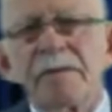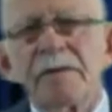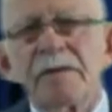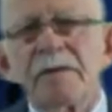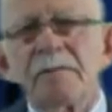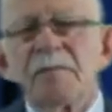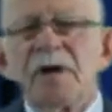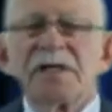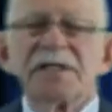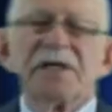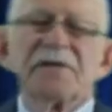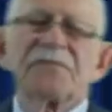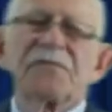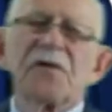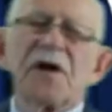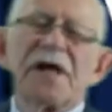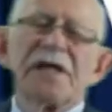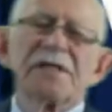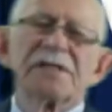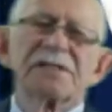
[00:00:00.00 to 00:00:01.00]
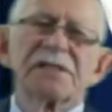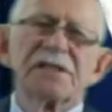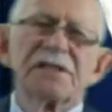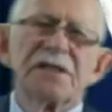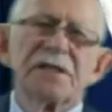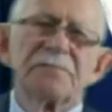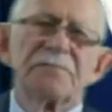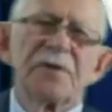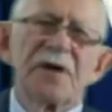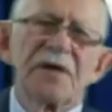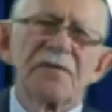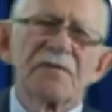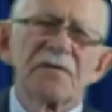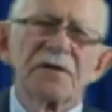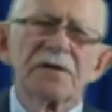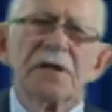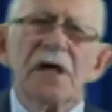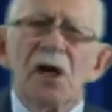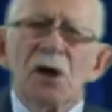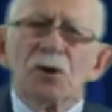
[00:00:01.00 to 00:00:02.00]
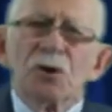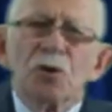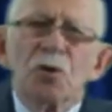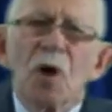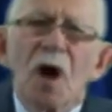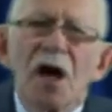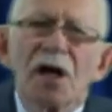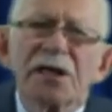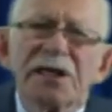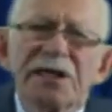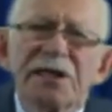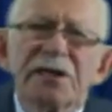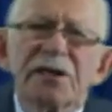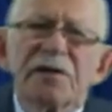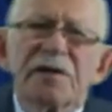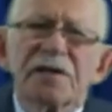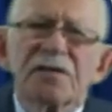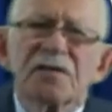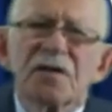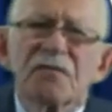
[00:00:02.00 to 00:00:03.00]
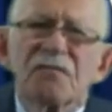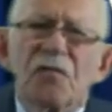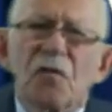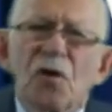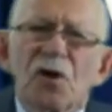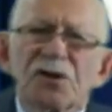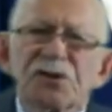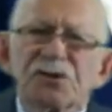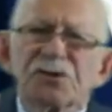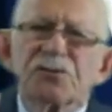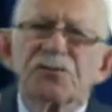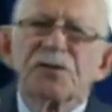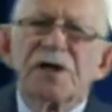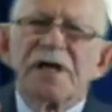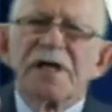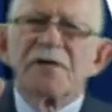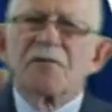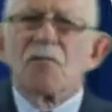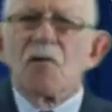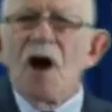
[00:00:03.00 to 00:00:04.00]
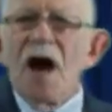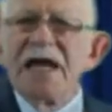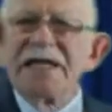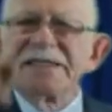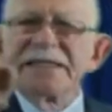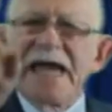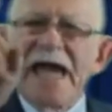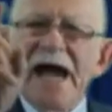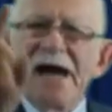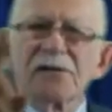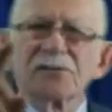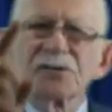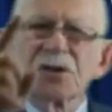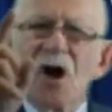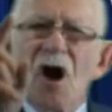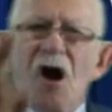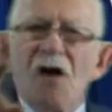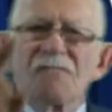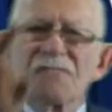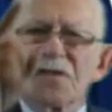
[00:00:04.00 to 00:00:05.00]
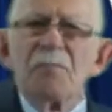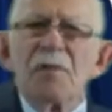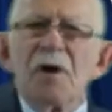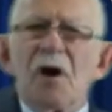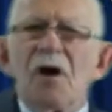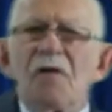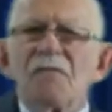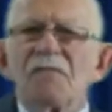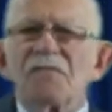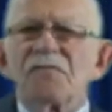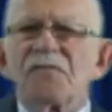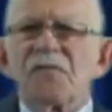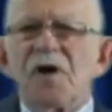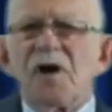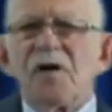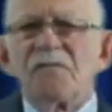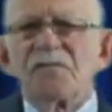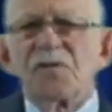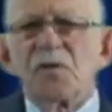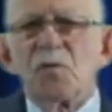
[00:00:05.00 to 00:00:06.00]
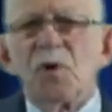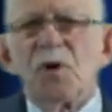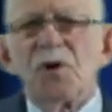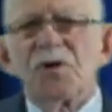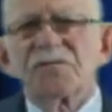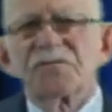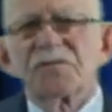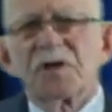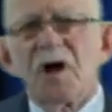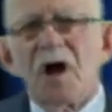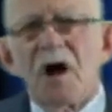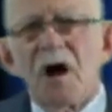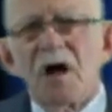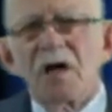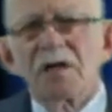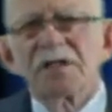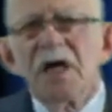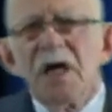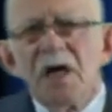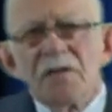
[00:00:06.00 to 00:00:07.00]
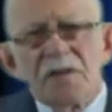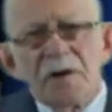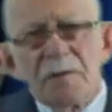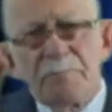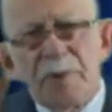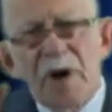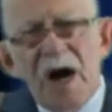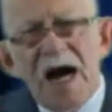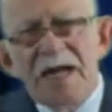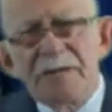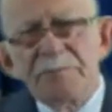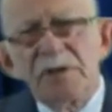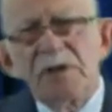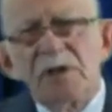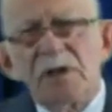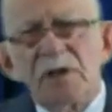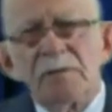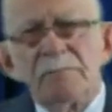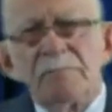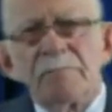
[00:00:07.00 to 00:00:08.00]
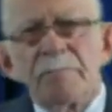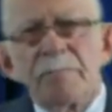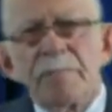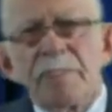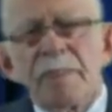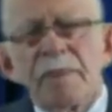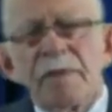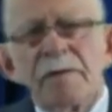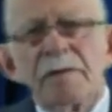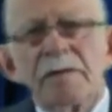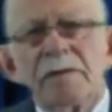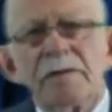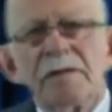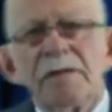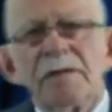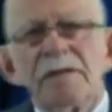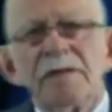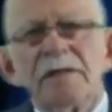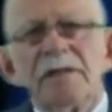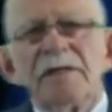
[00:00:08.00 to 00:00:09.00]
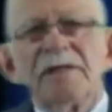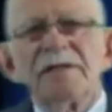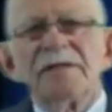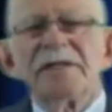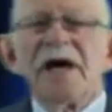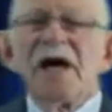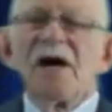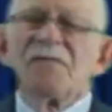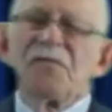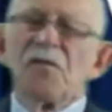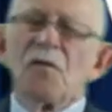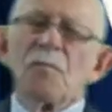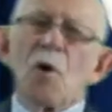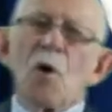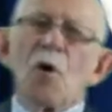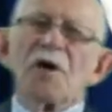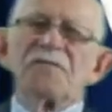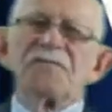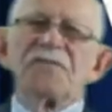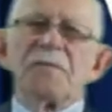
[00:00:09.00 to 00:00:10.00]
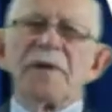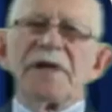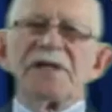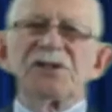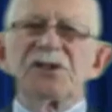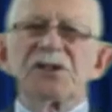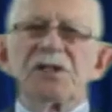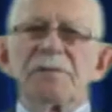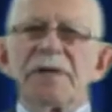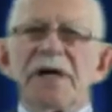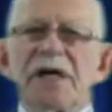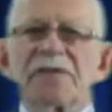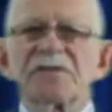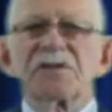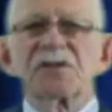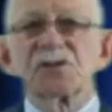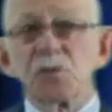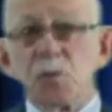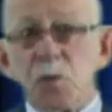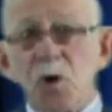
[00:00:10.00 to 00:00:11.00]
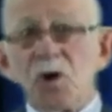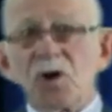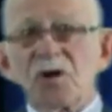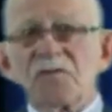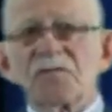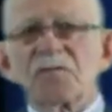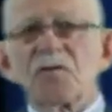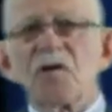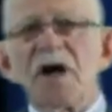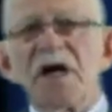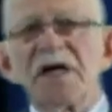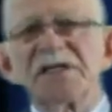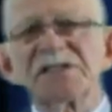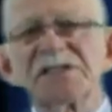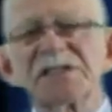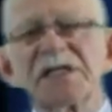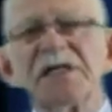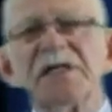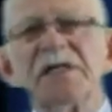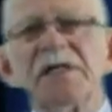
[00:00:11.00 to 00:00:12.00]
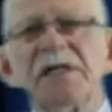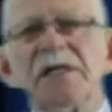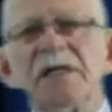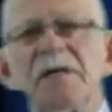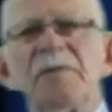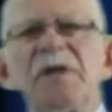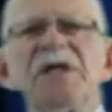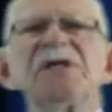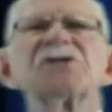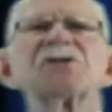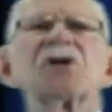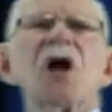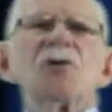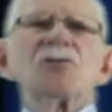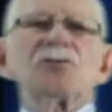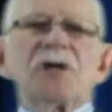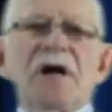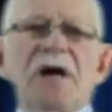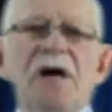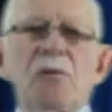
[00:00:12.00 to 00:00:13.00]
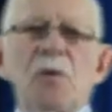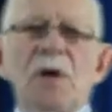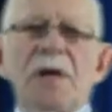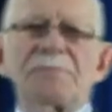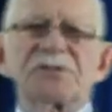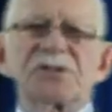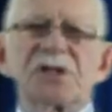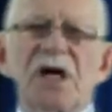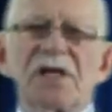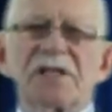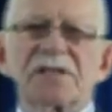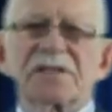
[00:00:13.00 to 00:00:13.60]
My dear friends and dear brethren, you are hearing the voice today right out of the Word of God, the Bible. Now, for more information about this work of Christ, please go to our website,